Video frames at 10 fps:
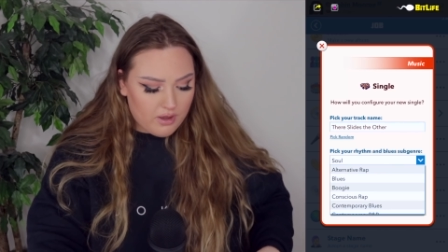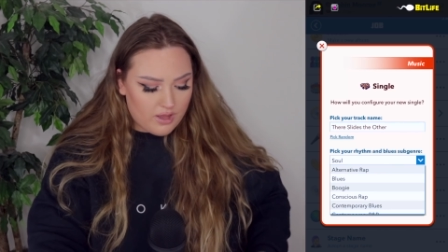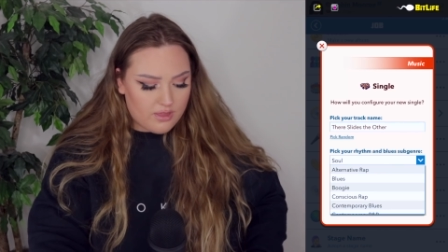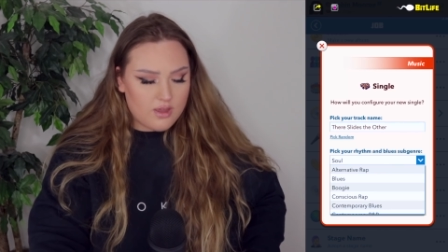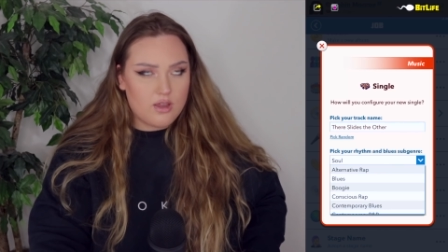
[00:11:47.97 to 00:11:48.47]
I
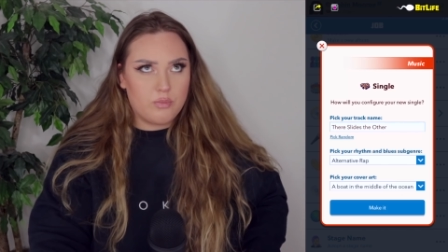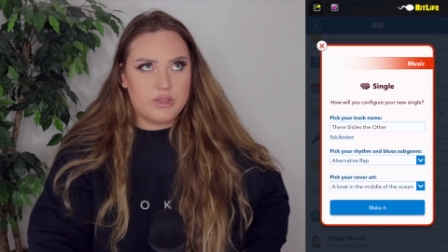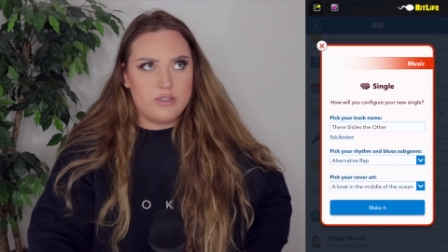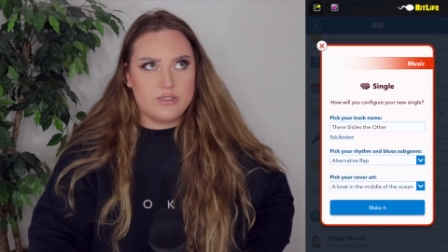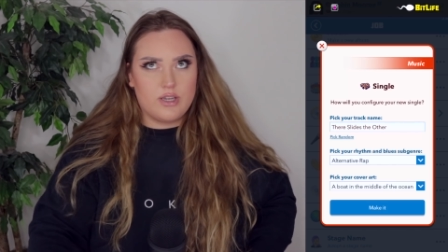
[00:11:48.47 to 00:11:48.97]
think with
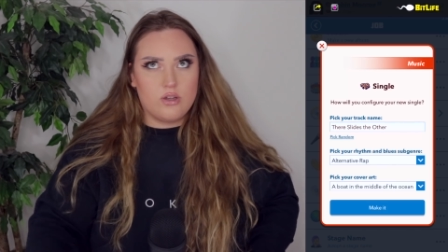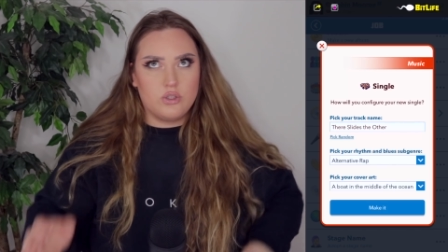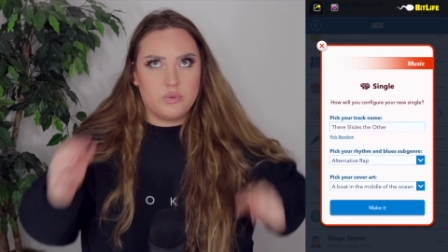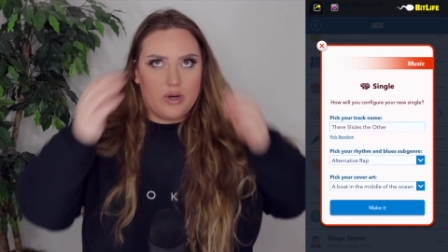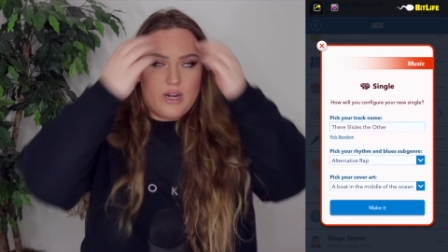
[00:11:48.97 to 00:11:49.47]
these
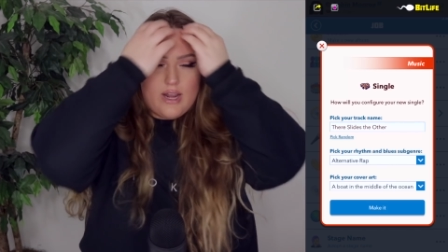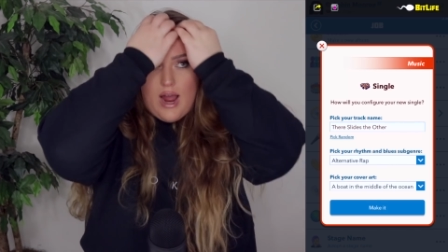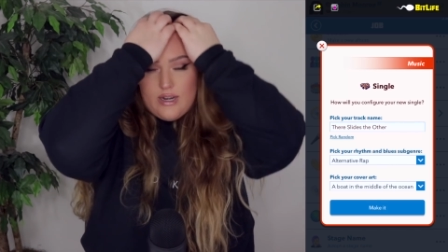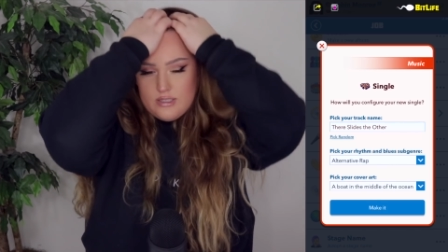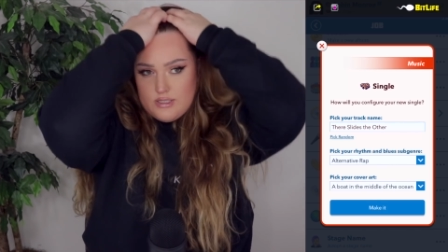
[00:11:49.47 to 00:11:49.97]
singles, we're gonna
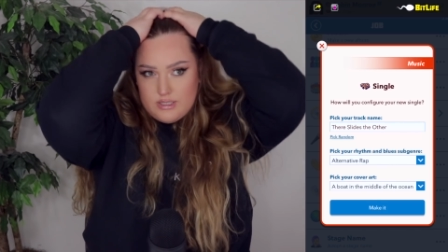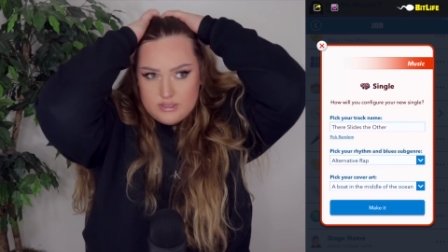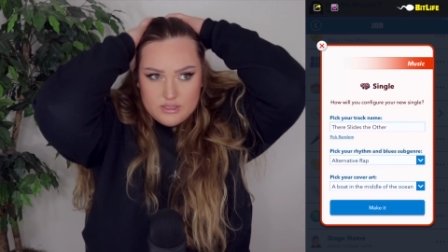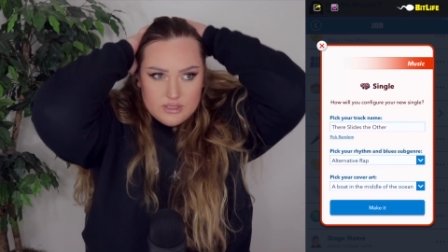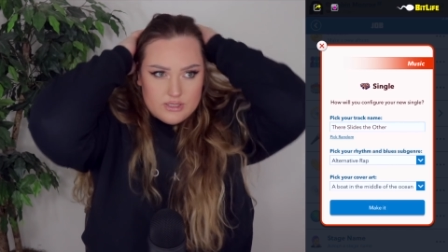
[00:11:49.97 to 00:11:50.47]
kind of stick
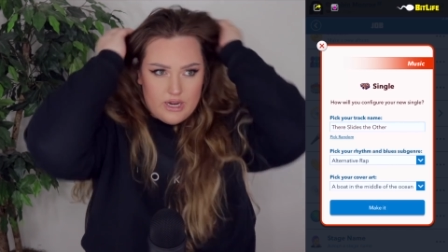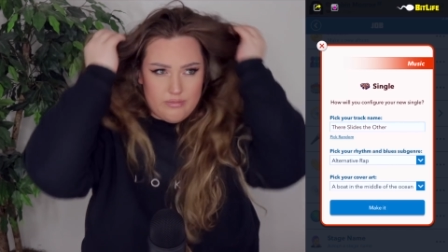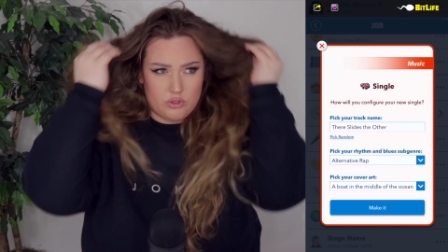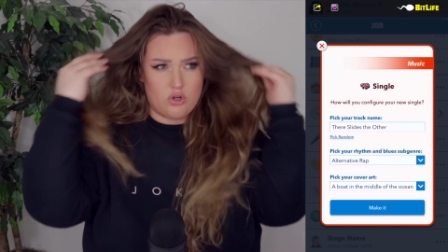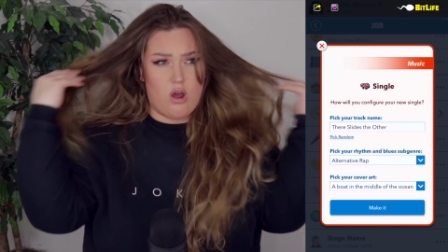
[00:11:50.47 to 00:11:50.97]
to the
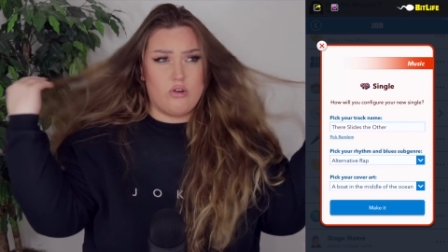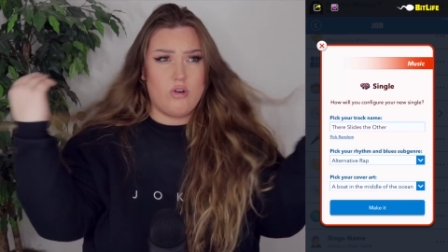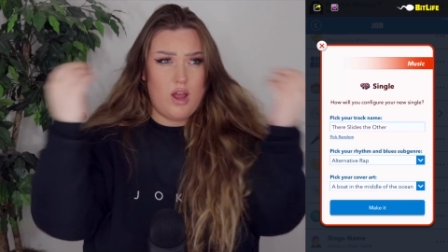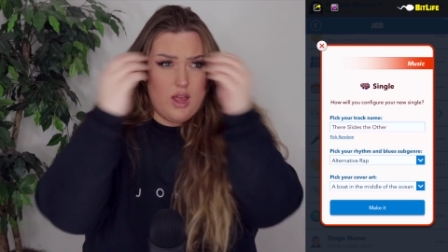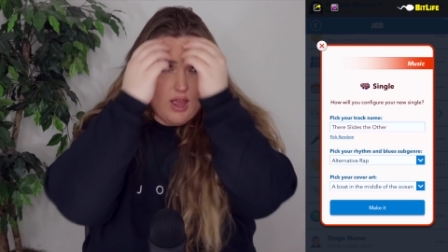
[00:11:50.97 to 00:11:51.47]
same
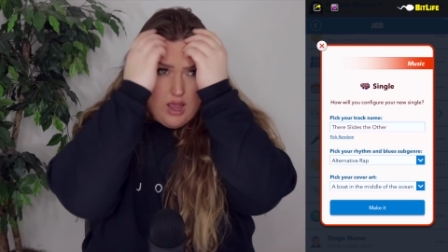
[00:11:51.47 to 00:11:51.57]
genre